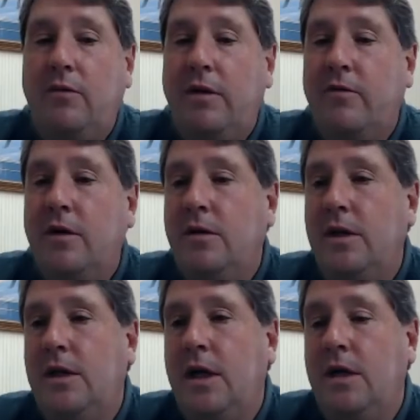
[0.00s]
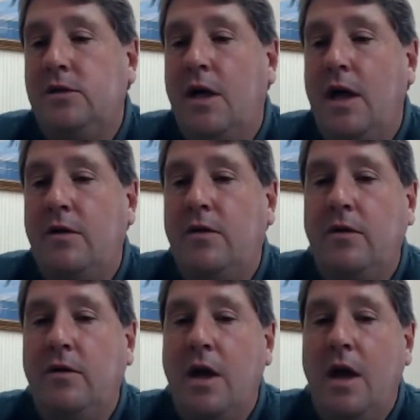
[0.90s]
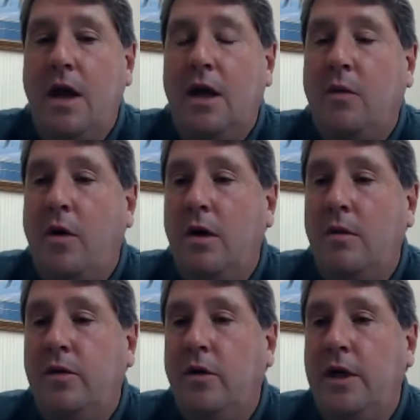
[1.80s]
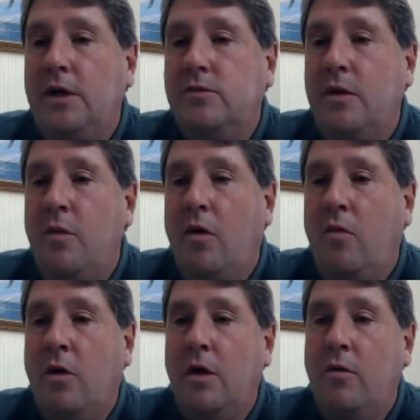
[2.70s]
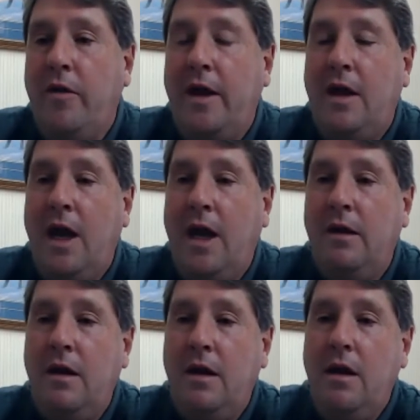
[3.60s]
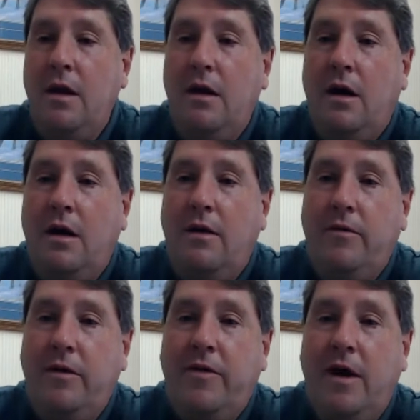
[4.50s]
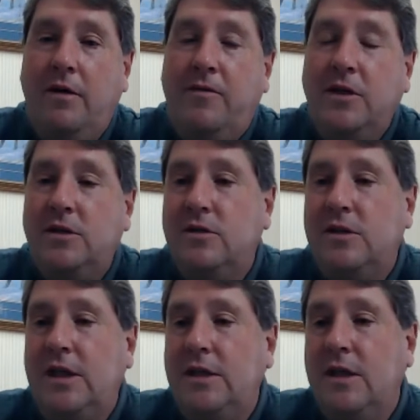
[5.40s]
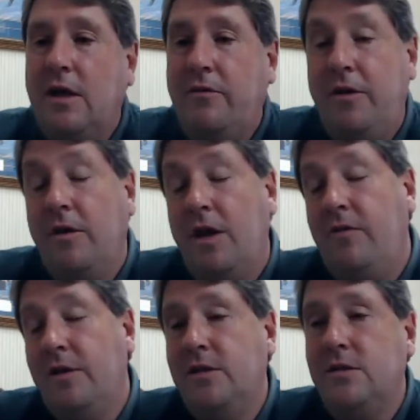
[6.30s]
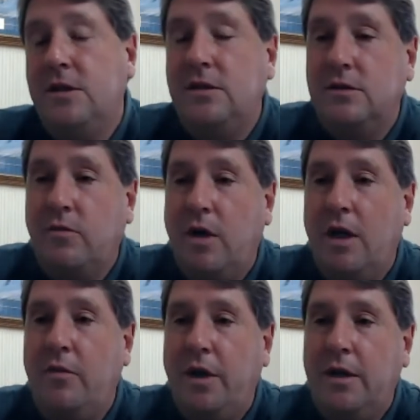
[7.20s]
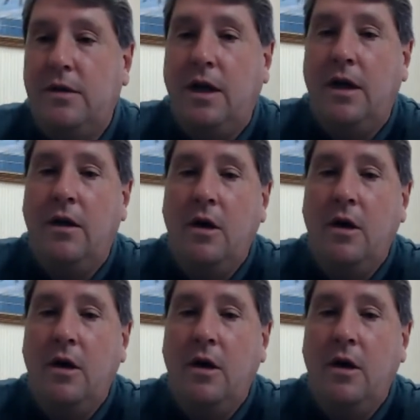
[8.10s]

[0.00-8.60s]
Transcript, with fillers: We really uh, tried to help our employees remote work when they can. Uh, we found efficiencies, a few inefficiencies as well, but uh,